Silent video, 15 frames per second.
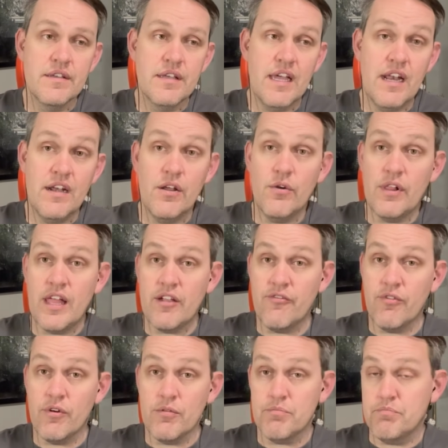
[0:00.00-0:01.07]
And I know, like,
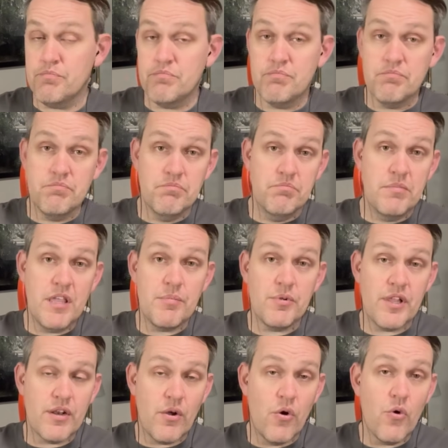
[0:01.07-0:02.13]
for
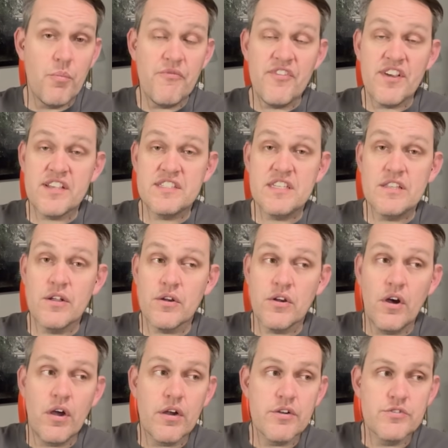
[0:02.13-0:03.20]
people at home fixing their
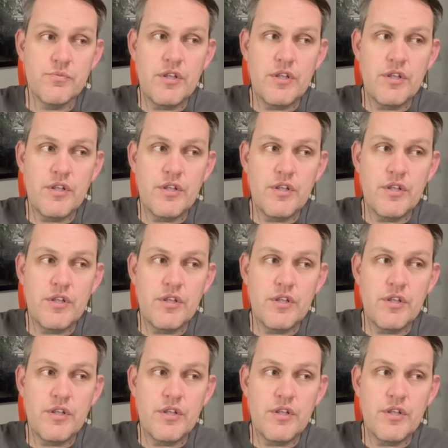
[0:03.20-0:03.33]
cars,